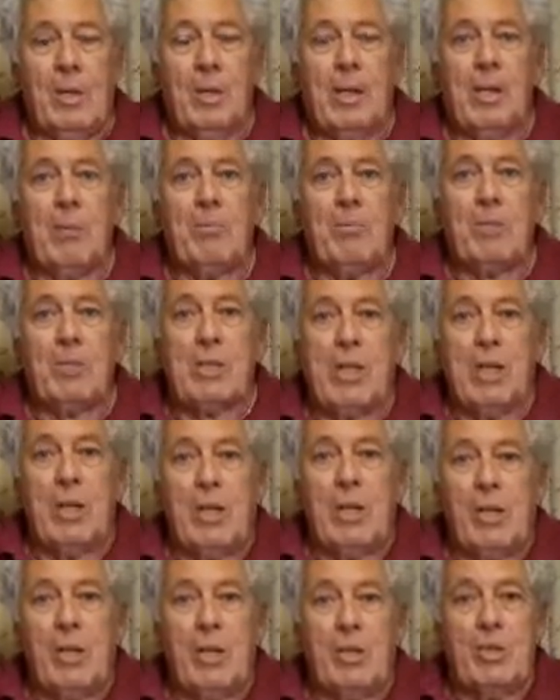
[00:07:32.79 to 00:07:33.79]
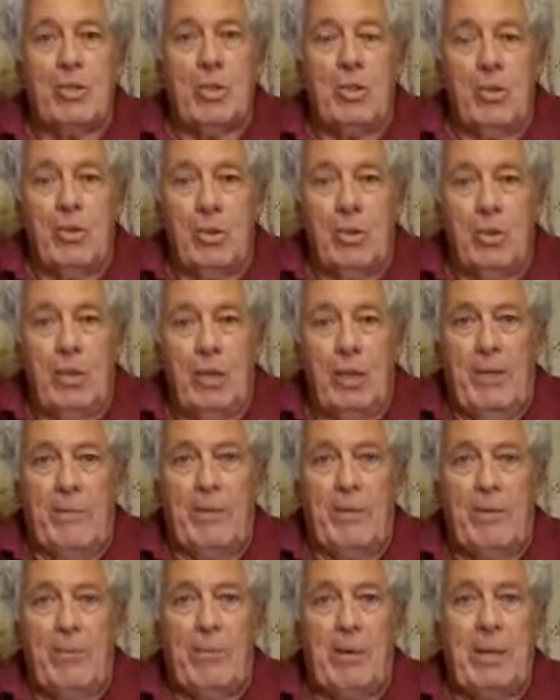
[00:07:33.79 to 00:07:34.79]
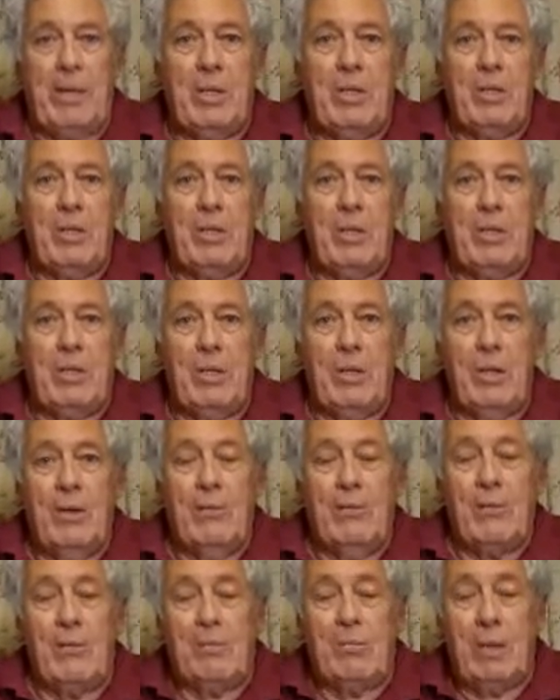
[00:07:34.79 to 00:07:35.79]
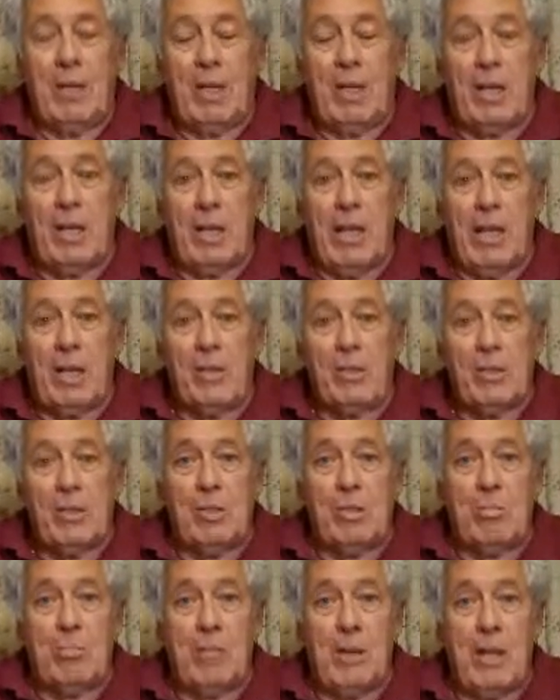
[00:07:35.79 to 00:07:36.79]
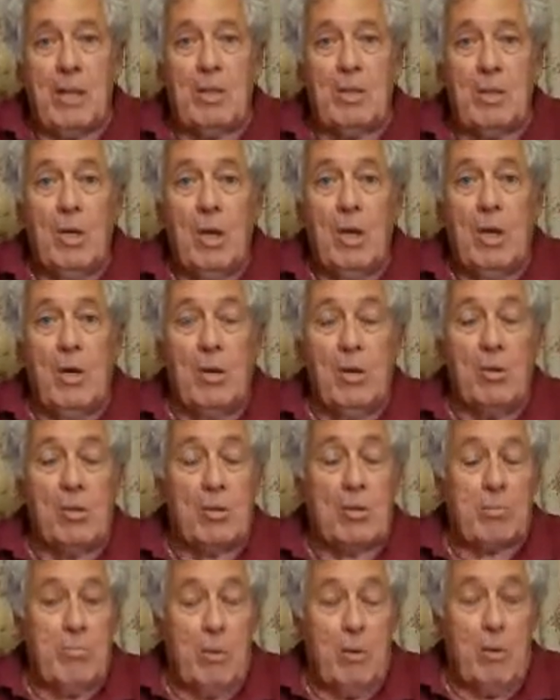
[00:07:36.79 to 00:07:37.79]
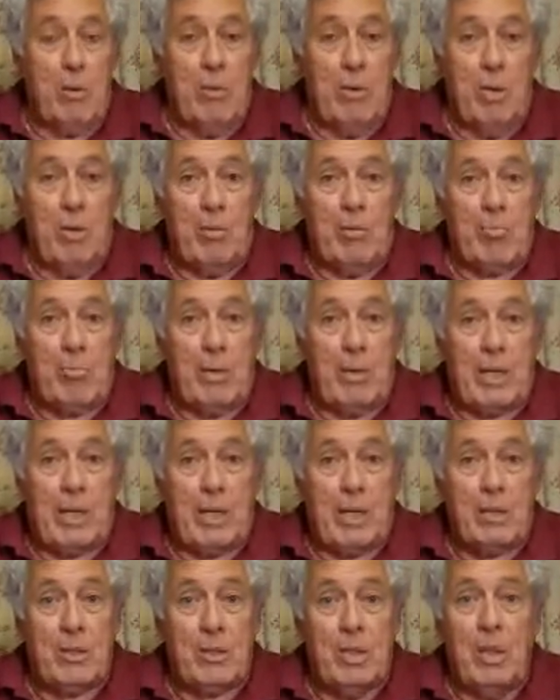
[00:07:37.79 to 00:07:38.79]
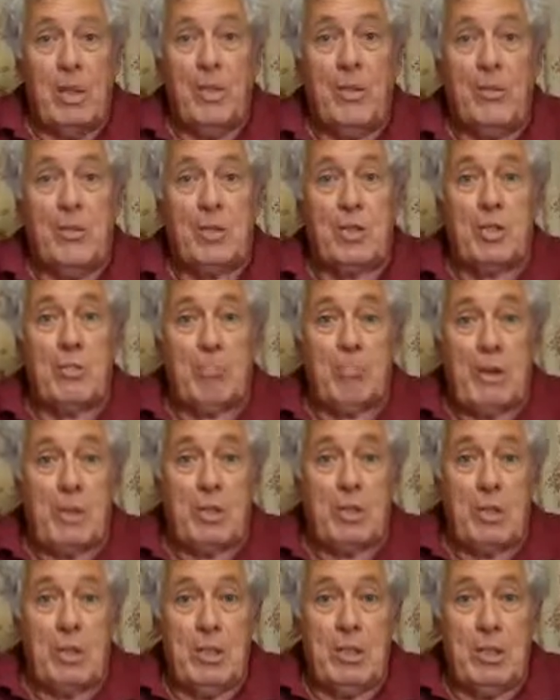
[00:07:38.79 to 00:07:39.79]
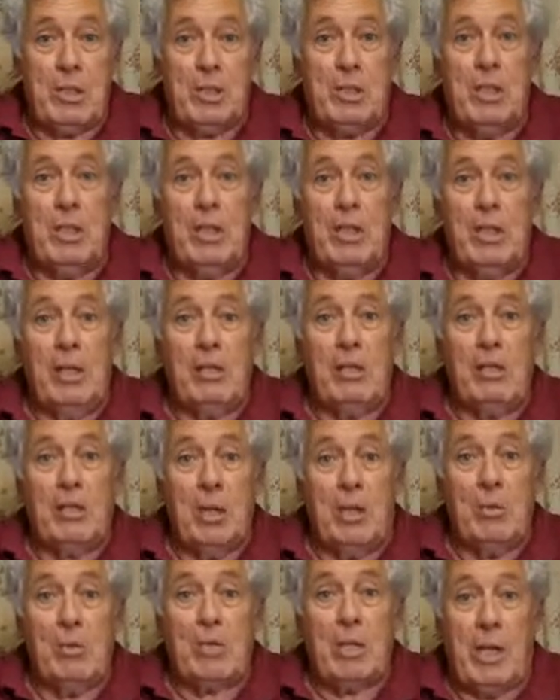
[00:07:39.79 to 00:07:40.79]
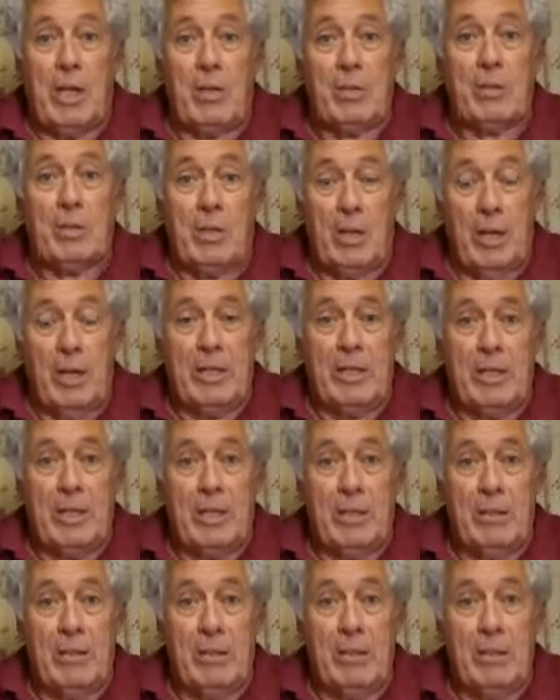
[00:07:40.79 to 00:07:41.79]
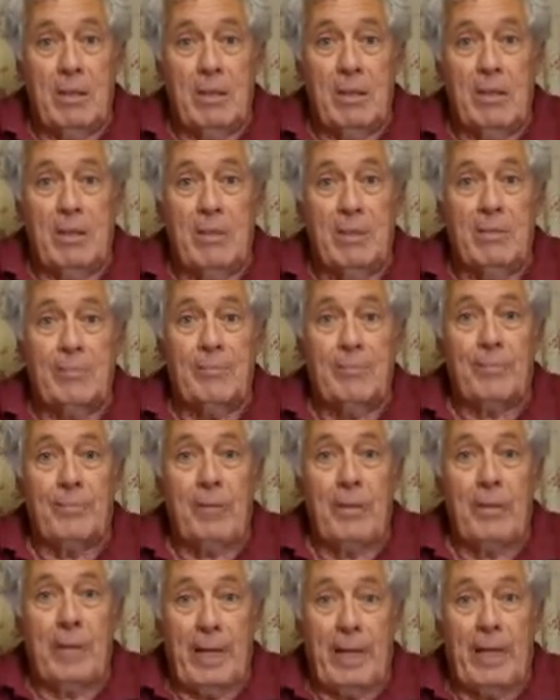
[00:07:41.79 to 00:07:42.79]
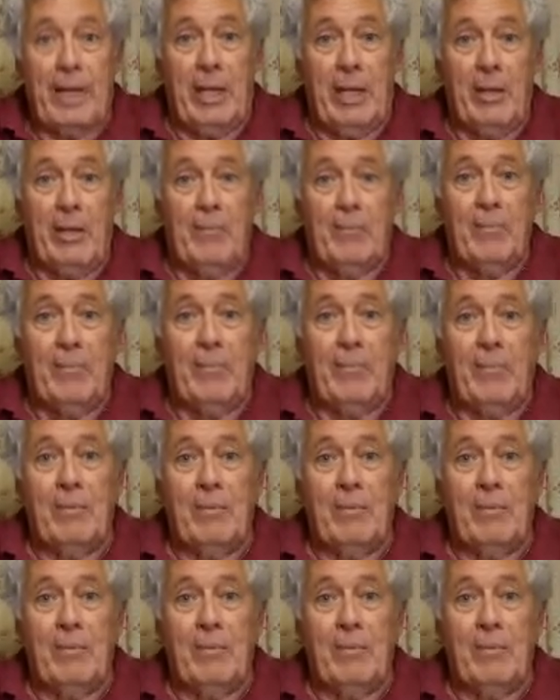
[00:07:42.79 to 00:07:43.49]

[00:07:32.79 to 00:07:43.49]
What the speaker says: and that will take you to all the information from Little Houses Plus or Small World Products, the specialists in doll's house lighting. Thank you.